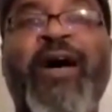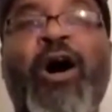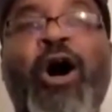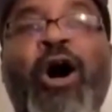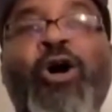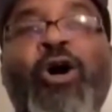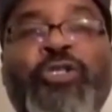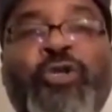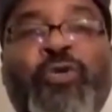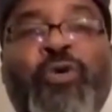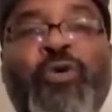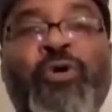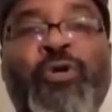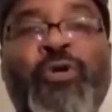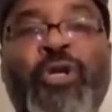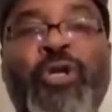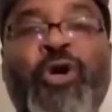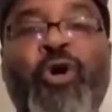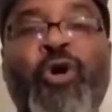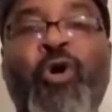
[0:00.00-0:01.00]
Also
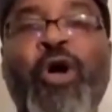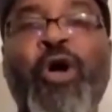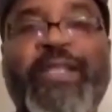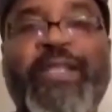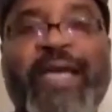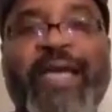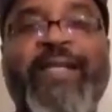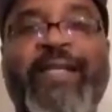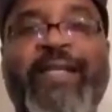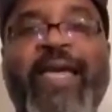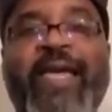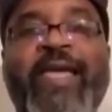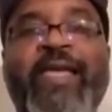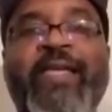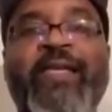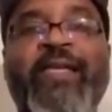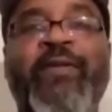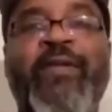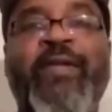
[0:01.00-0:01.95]
on the court that day